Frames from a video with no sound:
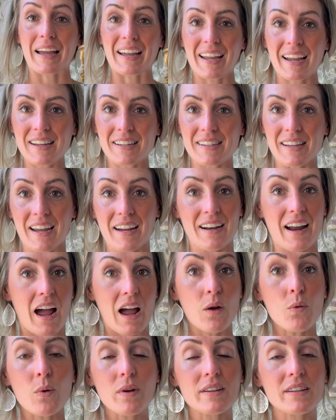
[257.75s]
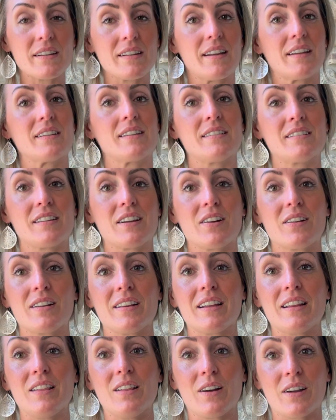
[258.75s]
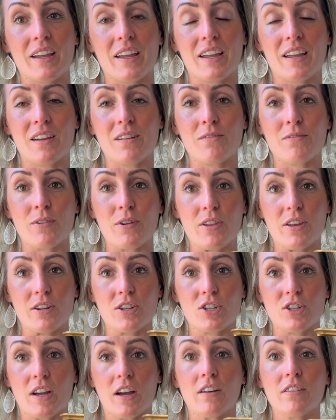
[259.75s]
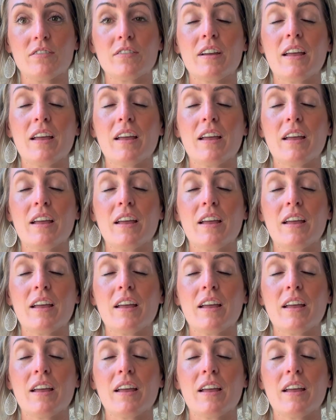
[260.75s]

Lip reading: Like I said, I wasn't necessarily looking for this shelf,